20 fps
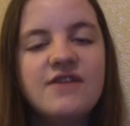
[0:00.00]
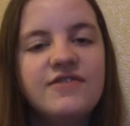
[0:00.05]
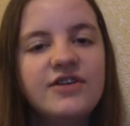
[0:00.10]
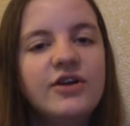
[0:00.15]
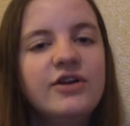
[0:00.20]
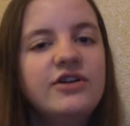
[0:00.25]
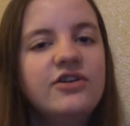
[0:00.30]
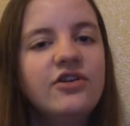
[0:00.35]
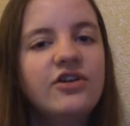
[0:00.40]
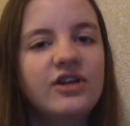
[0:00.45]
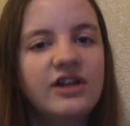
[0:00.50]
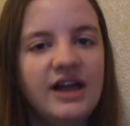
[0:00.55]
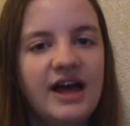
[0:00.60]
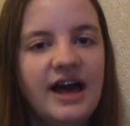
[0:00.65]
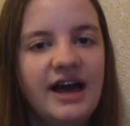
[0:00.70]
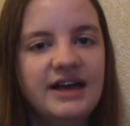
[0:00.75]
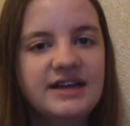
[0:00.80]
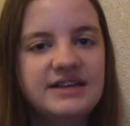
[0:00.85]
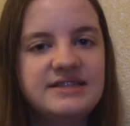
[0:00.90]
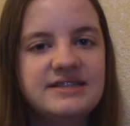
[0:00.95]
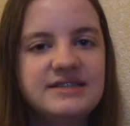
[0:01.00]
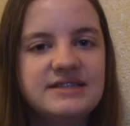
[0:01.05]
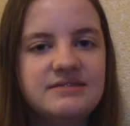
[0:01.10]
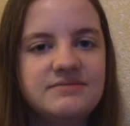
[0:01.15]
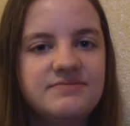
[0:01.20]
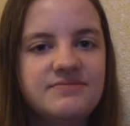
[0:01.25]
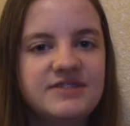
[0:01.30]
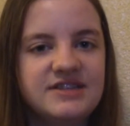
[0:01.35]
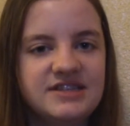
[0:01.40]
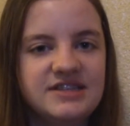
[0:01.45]
If they're in your class,
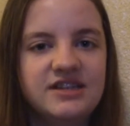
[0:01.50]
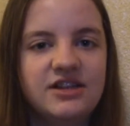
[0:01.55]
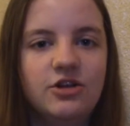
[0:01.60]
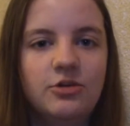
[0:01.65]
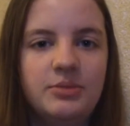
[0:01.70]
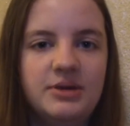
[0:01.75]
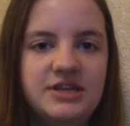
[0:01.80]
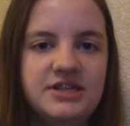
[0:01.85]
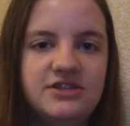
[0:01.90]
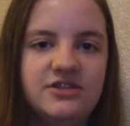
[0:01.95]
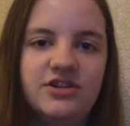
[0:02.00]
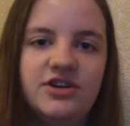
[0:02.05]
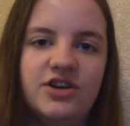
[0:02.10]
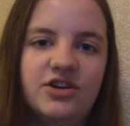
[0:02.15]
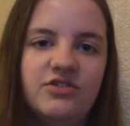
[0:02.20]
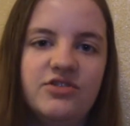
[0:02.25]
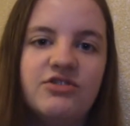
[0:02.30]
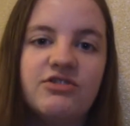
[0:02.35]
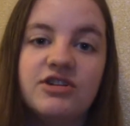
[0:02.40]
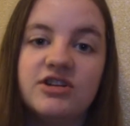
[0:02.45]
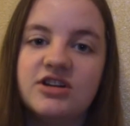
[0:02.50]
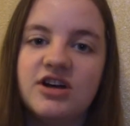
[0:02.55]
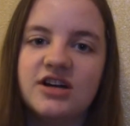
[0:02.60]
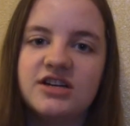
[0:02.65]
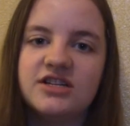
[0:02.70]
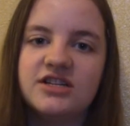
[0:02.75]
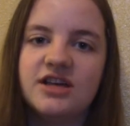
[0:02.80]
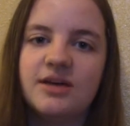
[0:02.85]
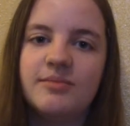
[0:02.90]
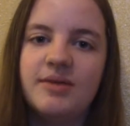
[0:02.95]
this is a little bit easier to do. You can
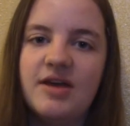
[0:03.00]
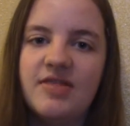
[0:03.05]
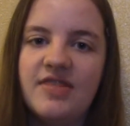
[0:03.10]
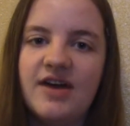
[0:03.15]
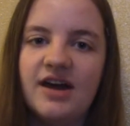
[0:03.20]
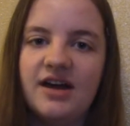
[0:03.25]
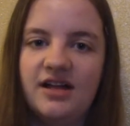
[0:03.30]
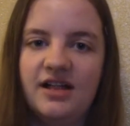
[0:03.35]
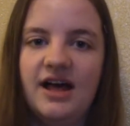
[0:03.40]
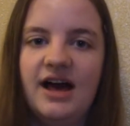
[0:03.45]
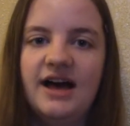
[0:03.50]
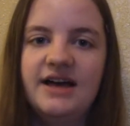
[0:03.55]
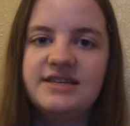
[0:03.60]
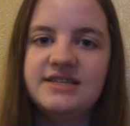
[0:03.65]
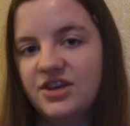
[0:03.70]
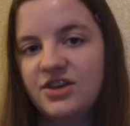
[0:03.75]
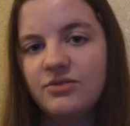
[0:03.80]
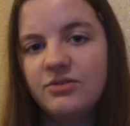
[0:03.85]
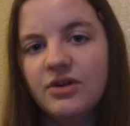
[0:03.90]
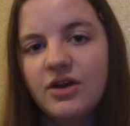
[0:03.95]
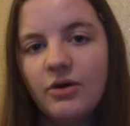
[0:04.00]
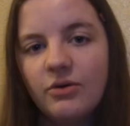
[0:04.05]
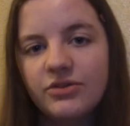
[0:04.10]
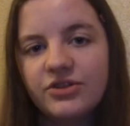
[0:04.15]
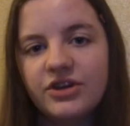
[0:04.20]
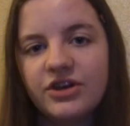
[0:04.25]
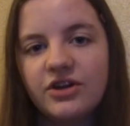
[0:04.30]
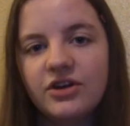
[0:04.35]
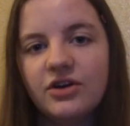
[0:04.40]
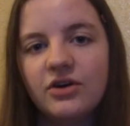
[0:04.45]
talk to them in that class. You can go
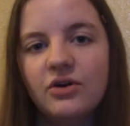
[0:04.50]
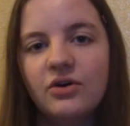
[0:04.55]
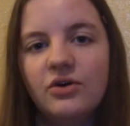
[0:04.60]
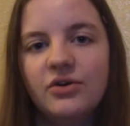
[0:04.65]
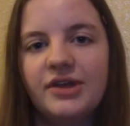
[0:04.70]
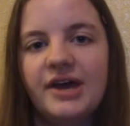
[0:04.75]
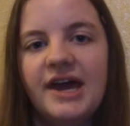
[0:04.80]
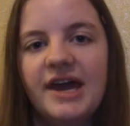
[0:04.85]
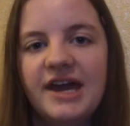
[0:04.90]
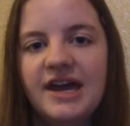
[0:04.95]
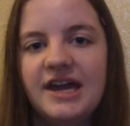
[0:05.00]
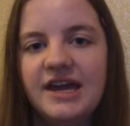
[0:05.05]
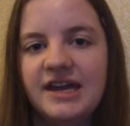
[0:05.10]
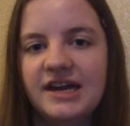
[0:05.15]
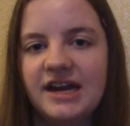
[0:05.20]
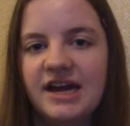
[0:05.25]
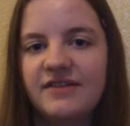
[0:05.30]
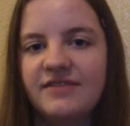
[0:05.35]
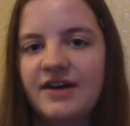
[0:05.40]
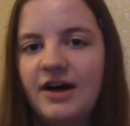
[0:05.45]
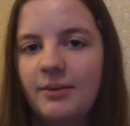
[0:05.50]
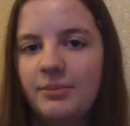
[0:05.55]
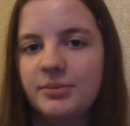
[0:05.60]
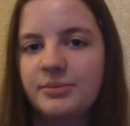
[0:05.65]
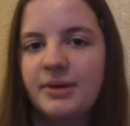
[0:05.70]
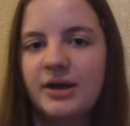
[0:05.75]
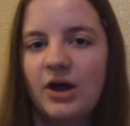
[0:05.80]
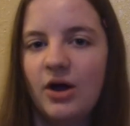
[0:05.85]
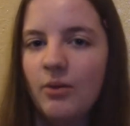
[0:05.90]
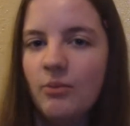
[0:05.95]
with the good old, hey, can I have help
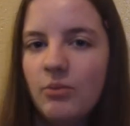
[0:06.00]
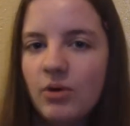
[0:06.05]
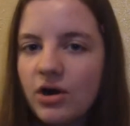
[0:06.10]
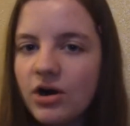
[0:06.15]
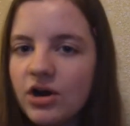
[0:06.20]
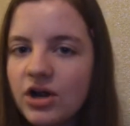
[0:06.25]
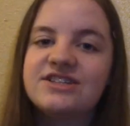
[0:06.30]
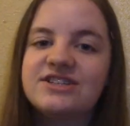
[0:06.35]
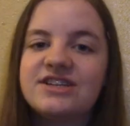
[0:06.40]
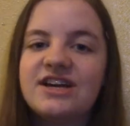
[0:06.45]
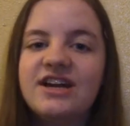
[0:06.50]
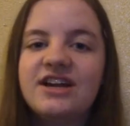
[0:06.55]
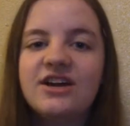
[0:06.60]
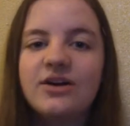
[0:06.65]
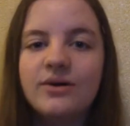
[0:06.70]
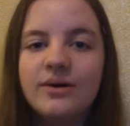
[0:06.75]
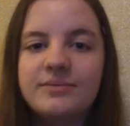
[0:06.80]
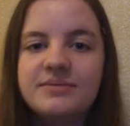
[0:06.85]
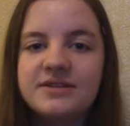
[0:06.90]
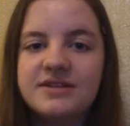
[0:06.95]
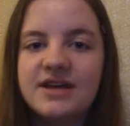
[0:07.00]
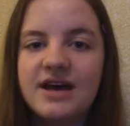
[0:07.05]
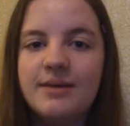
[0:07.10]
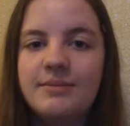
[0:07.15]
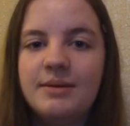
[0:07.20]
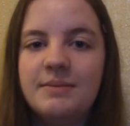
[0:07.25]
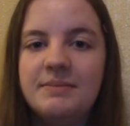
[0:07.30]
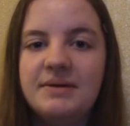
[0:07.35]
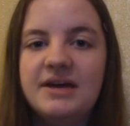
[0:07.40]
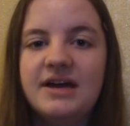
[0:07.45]
with my homework? Just kind of go up to
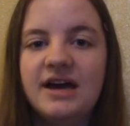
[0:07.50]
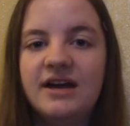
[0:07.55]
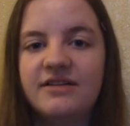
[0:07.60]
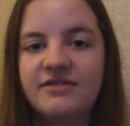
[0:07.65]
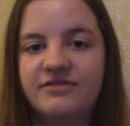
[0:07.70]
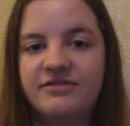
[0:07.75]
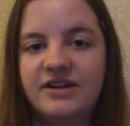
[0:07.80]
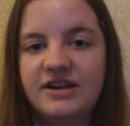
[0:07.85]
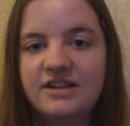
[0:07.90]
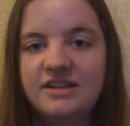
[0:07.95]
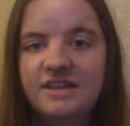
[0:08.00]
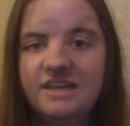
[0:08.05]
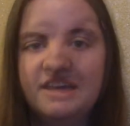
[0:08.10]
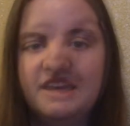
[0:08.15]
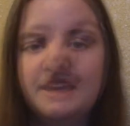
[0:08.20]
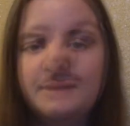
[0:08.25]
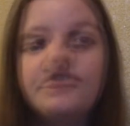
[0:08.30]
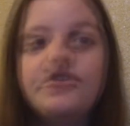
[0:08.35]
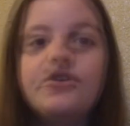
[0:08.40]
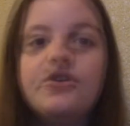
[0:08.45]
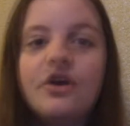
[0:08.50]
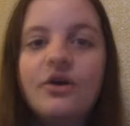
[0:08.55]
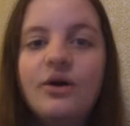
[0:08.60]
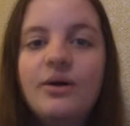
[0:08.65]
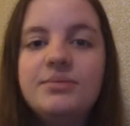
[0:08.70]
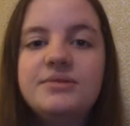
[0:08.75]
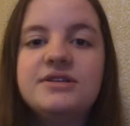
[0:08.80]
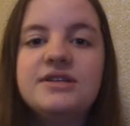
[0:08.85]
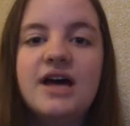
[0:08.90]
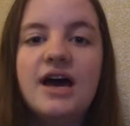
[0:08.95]
them and be kind of friendly. If you go
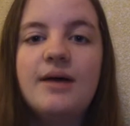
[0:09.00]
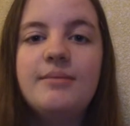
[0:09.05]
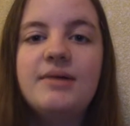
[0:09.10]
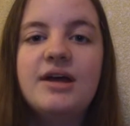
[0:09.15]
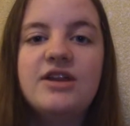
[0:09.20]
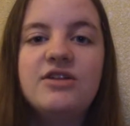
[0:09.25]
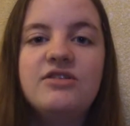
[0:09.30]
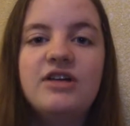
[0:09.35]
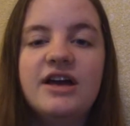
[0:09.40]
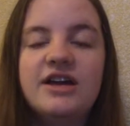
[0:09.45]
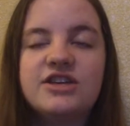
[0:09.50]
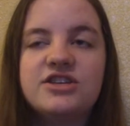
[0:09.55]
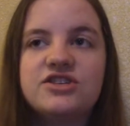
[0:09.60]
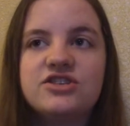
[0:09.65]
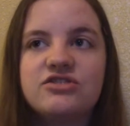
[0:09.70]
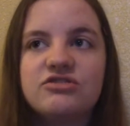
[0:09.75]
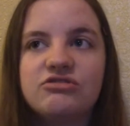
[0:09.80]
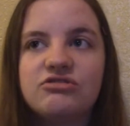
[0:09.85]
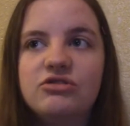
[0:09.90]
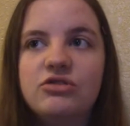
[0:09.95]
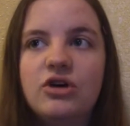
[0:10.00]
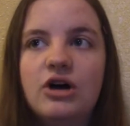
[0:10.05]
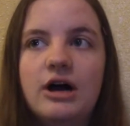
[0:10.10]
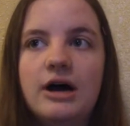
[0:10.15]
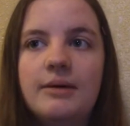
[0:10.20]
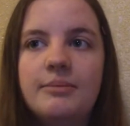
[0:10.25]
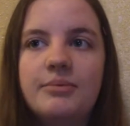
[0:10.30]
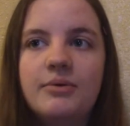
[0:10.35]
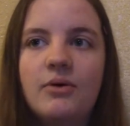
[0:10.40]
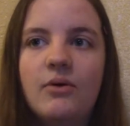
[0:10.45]
up to them and you like screw
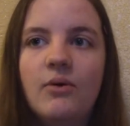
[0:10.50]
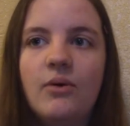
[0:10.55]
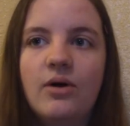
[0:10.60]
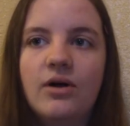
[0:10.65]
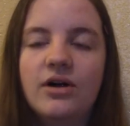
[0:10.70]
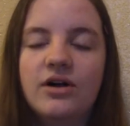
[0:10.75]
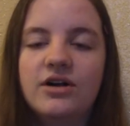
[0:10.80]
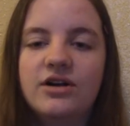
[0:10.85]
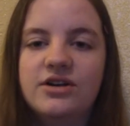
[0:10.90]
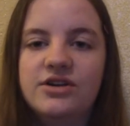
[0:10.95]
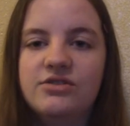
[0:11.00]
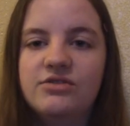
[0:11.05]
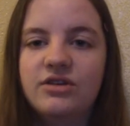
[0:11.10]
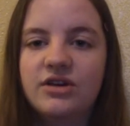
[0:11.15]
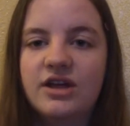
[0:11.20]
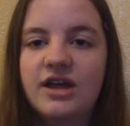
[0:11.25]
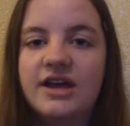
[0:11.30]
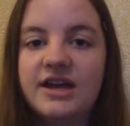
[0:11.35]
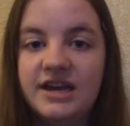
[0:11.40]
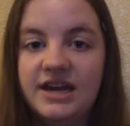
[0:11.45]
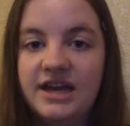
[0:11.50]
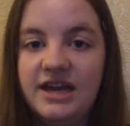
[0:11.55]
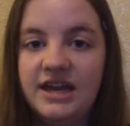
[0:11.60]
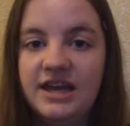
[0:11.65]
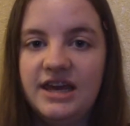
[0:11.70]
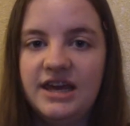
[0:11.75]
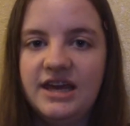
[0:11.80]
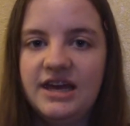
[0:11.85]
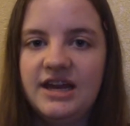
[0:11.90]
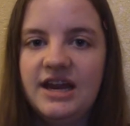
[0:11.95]
up or you look like an
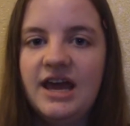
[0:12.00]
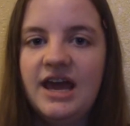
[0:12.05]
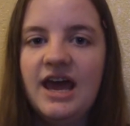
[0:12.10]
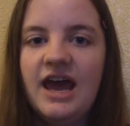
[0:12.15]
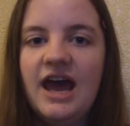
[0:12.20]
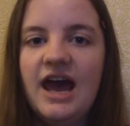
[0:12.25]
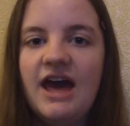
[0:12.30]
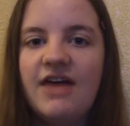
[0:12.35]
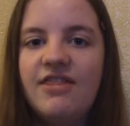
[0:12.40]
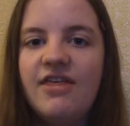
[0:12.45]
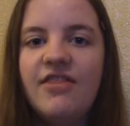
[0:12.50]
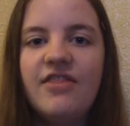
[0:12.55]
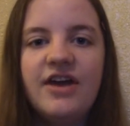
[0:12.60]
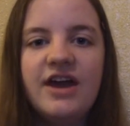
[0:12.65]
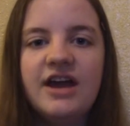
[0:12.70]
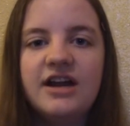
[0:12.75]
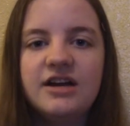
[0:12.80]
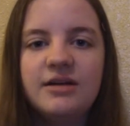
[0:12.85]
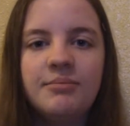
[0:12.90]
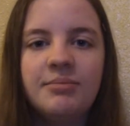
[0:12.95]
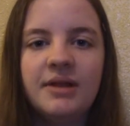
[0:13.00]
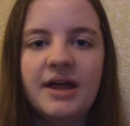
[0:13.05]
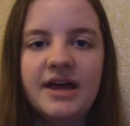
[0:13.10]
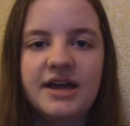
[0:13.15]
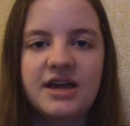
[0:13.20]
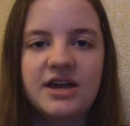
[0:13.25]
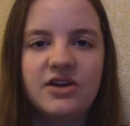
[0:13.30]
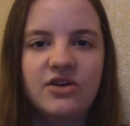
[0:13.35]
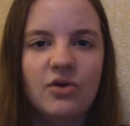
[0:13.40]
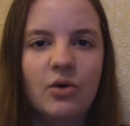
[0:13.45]
idiot and then they end up
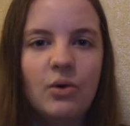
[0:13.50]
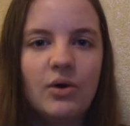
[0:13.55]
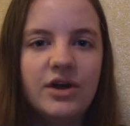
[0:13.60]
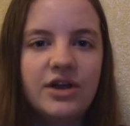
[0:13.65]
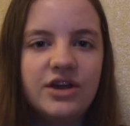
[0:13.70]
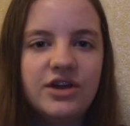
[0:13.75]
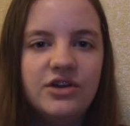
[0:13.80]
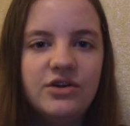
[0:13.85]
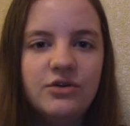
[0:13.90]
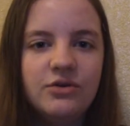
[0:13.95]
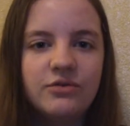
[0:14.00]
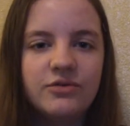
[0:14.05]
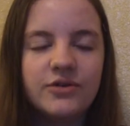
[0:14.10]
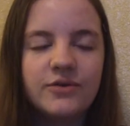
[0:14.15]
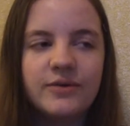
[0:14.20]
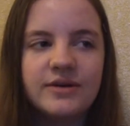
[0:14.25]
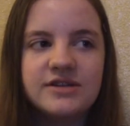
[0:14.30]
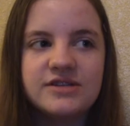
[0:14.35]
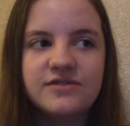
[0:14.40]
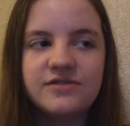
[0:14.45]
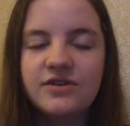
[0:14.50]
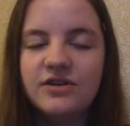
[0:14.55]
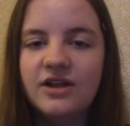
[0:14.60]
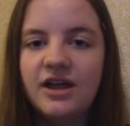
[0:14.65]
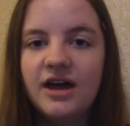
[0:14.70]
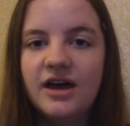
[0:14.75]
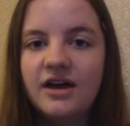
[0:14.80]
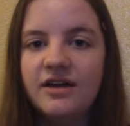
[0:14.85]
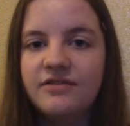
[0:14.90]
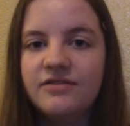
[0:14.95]
like ignoring you for the rest of your
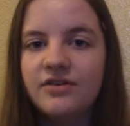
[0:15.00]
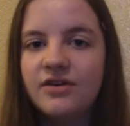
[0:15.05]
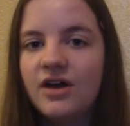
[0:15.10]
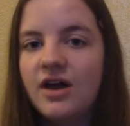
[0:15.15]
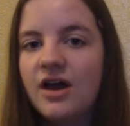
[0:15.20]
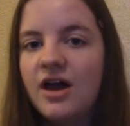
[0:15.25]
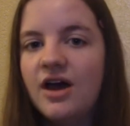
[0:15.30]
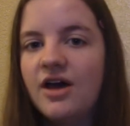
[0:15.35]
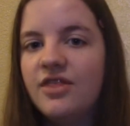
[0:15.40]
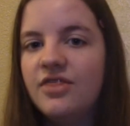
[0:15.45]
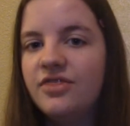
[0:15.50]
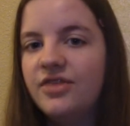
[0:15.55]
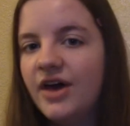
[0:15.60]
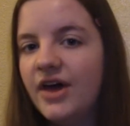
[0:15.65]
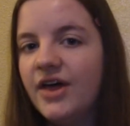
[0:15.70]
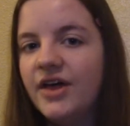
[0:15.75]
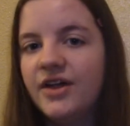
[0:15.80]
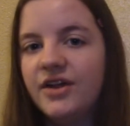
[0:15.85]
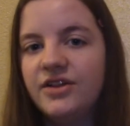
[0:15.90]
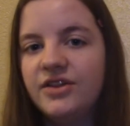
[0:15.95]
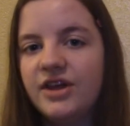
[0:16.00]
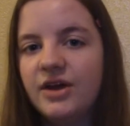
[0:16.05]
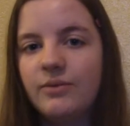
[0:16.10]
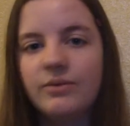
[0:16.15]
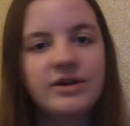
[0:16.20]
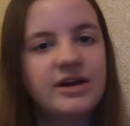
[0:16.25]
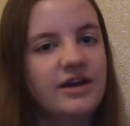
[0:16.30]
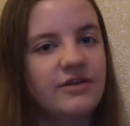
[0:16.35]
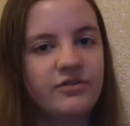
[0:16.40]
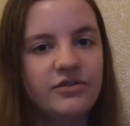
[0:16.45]
life, then they
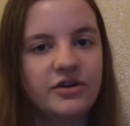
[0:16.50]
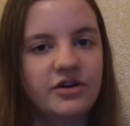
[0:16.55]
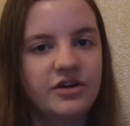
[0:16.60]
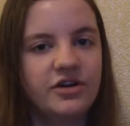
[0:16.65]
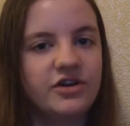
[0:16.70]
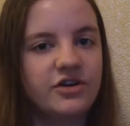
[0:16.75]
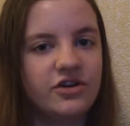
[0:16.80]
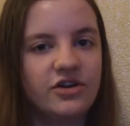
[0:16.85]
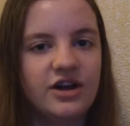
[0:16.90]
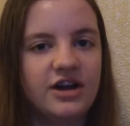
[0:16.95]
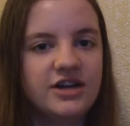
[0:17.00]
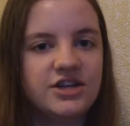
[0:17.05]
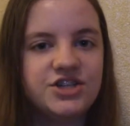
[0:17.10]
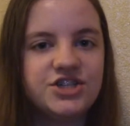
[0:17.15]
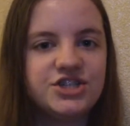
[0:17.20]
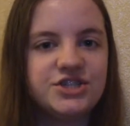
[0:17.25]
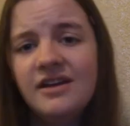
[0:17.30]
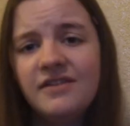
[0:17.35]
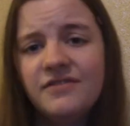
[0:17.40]
were never a good crush.